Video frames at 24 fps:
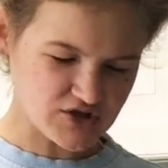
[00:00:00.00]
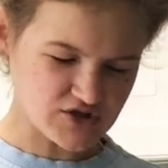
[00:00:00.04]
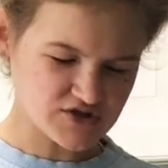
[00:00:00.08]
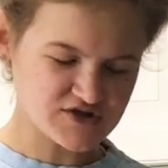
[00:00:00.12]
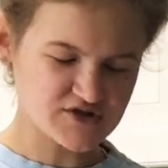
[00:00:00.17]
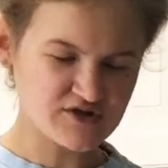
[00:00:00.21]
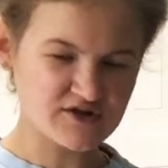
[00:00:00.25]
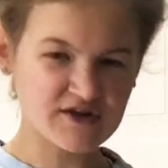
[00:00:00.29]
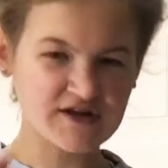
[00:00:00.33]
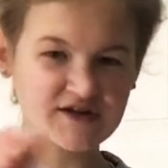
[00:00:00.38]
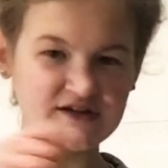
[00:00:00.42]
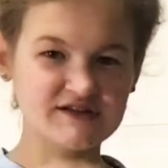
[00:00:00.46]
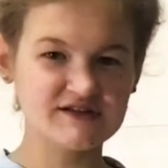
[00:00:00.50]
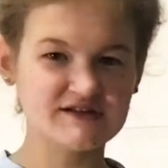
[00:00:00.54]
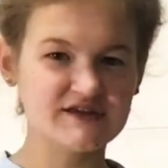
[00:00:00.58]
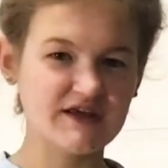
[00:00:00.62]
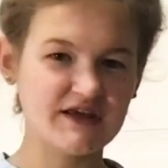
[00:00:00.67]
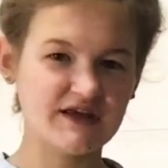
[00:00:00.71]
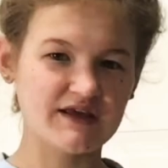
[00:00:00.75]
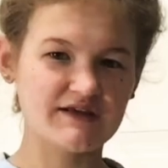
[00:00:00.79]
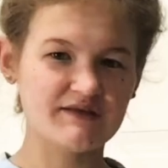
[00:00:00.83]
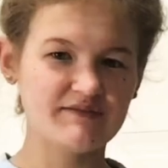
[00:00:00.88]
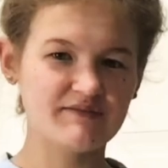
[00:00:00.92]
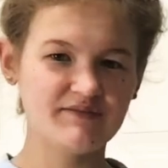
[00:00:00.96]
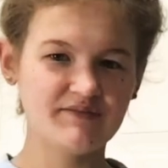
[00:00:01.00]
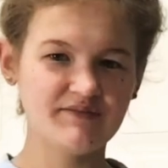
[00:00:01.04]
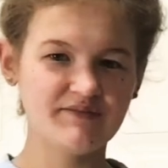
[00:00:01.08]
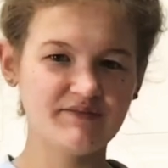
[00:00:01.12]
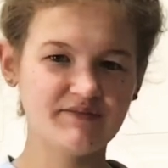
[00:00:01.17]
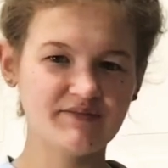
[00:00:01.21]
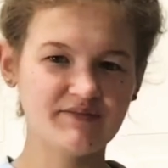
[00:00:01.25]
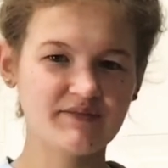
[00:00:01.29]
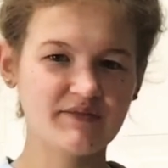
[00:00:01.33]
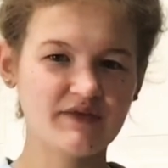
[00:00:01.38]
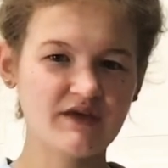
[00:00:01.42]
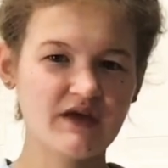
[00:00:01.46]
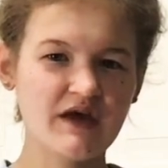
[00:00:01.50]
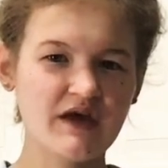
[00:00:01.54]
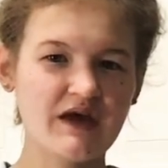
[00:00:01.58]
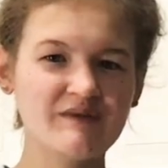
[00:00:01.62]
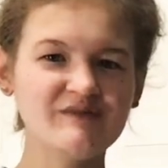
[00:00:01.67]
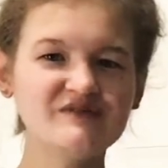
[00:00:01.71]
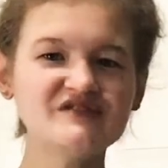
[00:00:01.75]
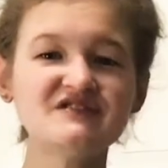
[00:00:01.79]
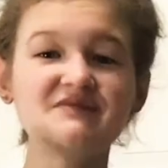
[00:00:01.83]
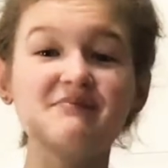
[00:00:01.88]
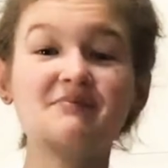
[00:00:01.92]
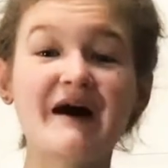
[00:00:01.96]
So then it's like, it
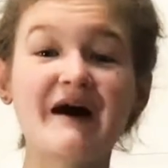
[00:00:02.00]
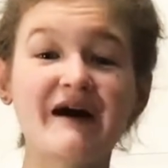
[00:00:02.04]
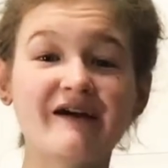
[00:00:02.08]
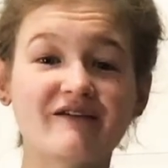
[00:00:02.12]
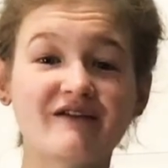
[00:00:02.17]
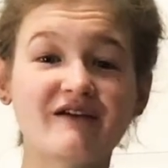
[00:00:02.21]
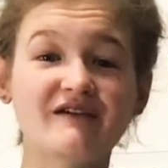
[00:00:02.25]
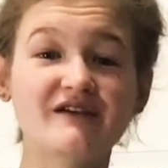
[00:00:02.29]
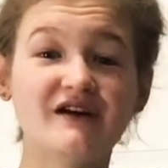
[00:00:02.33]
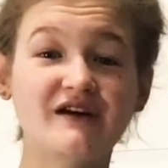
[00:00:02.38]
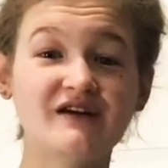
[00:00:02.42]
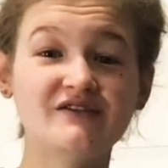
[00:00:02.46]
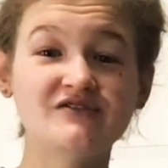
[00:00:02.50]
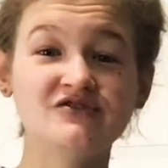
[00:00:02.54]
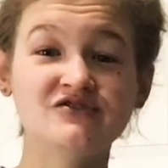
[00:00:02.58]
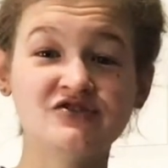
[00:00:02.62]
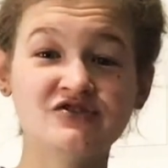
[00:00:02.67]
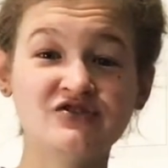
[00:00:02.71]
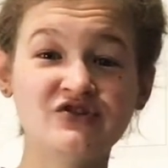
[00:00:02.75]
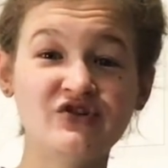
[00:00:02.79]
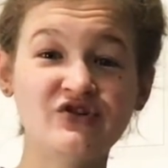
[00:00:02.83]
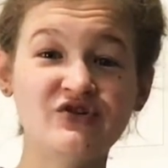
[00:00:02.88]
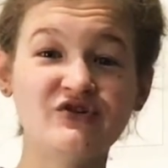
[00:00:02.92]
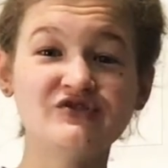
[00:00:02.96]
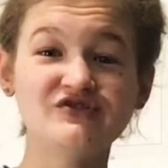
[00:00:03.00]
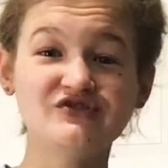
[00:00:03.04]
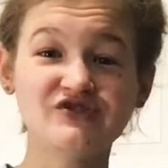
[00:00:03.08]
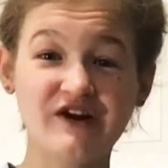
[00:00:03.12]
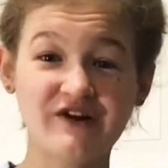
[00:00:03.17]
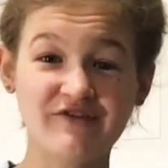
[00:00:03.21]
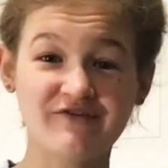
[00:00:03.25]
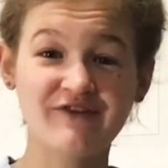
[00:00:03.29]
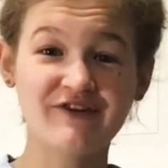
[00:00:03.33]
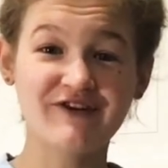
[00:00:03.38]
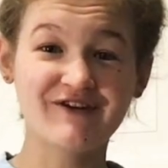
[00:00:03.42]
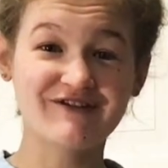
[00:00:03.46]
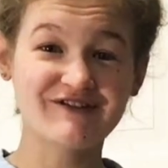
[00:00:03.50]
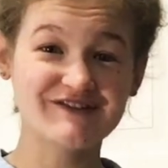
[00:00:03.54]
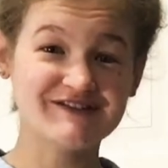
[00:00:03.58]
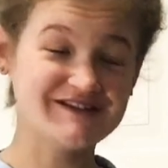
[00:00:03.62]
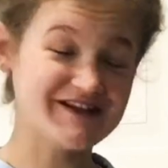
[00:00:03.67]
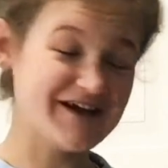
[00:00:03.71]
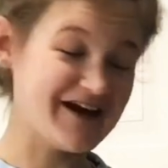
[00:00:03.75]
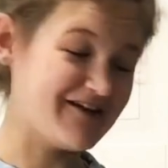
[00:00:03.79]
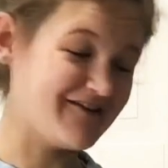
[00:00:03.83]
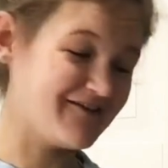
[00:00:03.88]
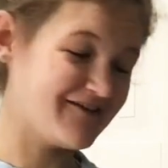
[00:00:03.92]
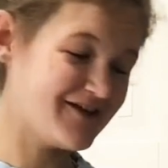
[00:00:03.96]
means some background knowledge too to try to figure this
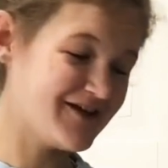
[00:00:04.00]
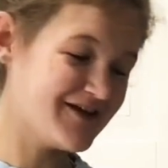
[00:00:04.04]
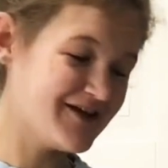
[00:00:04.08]
out.